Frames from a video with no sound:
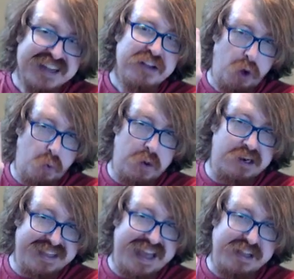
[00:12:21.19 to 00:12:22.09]
The
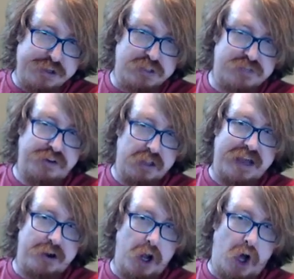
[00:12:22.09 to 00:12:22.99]
word they use for the
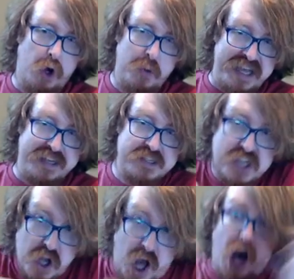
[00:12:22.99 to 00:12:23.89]
letter O
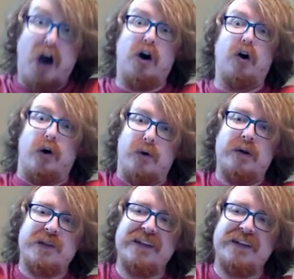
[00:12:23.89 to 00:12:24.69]
is O.